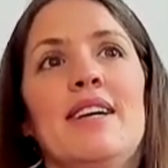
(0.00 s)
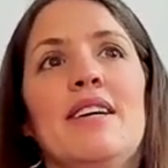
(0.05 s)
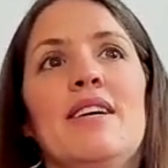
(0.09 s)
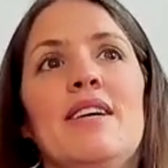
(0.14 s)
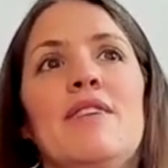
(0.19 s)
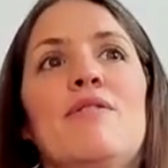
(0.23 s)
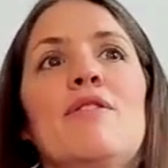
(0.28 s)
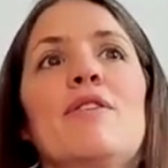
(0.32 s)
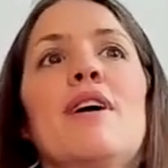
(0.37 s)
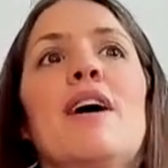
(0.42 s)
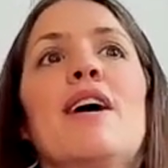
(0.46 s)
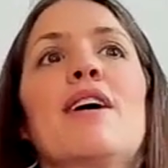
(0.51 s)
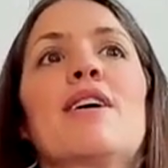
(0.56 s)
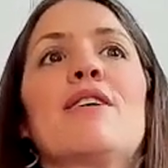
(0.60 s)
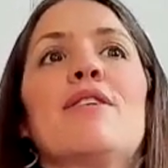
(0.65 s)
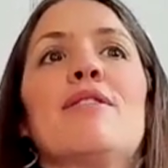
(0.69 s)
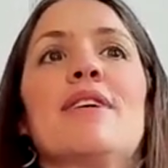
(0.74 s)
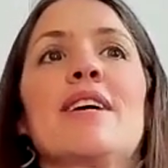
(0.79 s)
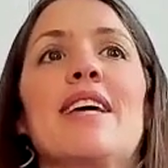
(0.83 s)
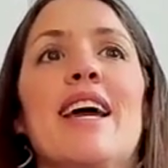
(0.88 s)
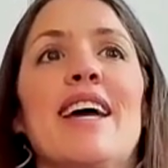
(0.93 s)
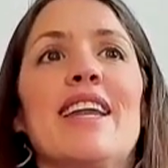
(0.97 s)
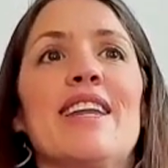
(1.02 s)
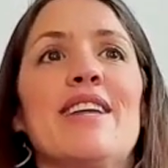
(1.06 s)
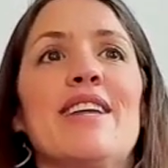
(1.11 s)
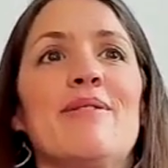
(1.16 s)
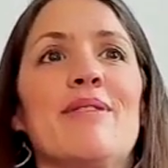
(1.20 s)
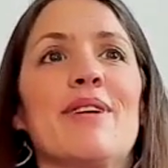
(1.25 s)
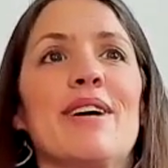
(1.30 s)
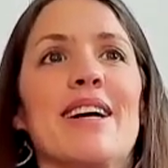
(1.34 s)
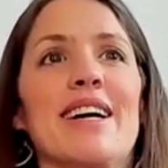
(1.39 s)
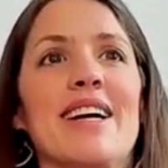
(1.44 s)
And if we're not going
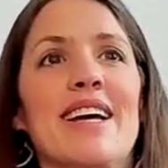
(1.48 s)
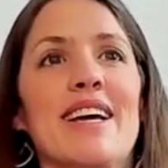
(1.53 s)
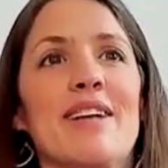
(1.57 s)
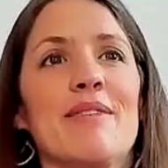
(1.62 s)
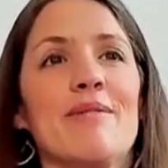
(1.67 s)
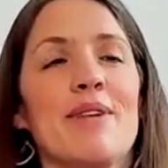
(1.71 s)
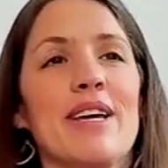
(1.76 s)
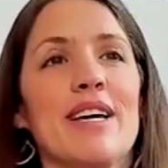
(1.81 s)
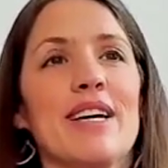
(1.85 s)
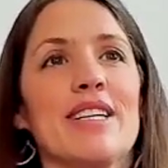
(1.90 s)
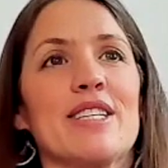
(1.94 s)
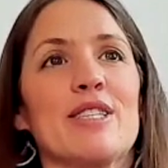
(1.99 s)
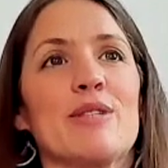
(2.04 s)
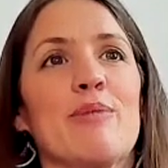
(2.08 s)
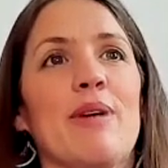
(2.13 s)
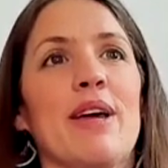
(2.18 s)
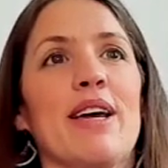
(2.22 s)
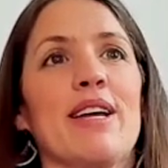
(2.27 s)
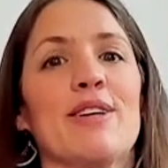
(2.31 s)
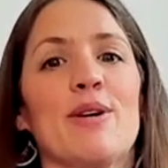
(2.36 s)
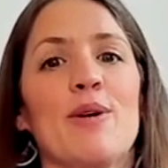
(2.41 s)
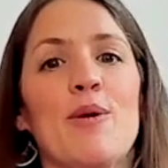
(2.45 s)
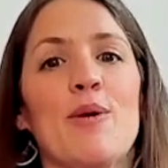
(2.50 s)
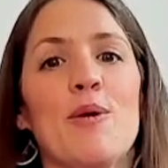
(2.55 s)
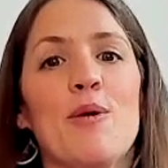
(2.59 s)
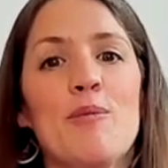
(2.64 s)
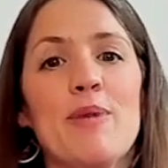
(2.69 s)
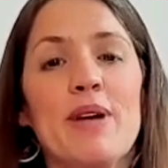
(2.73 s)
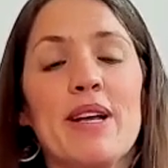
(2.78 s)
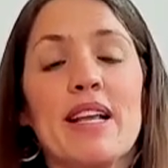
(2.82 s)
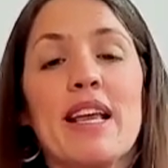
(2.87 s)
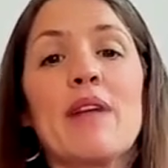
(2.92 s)
anywhere, can we expand
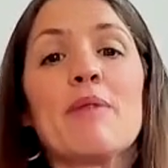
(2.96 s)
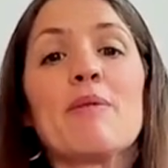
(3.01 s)
open?